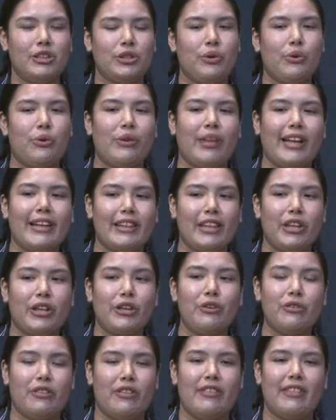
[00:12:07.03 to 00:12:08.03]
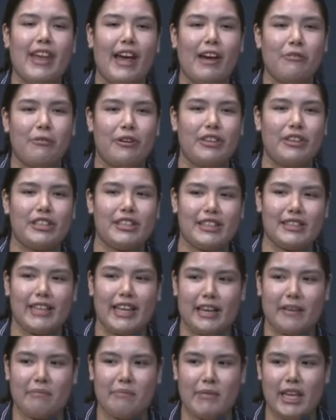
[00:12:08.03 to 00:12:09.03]
So like the youth that were just
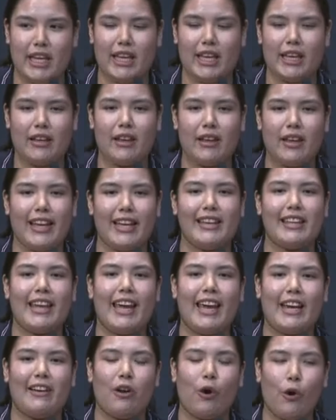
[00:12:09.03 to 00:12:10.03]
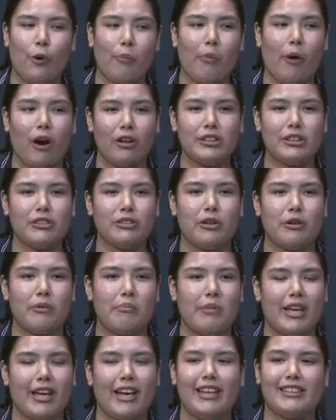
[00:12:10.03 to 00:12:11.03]
like me can gain hope also
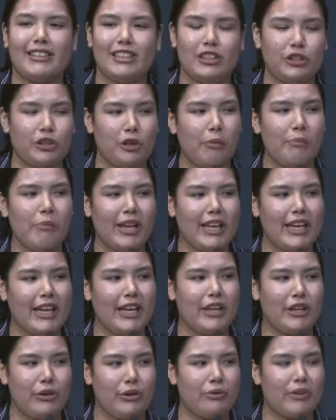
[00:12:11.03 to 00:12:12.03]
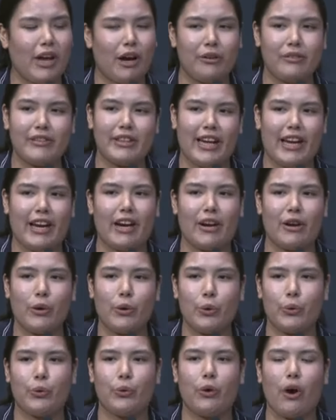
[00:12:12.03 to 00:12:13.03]
because there's so many youth out there
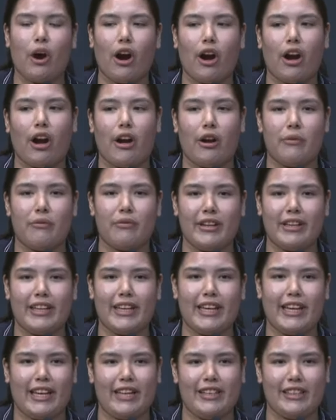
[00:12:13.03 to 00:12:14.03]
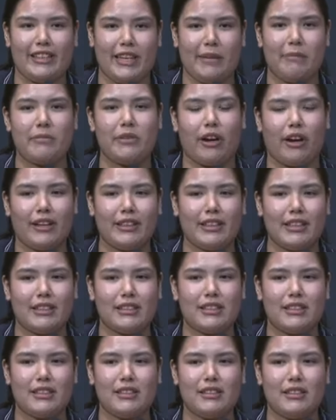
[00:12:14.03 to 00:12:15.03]
who are really in deep
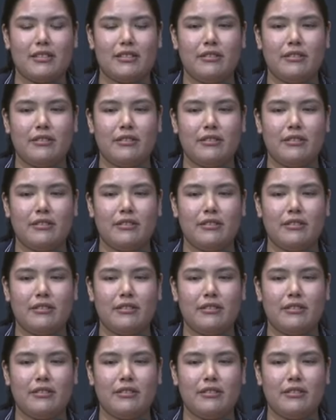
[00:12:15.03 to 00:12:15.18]
darkness.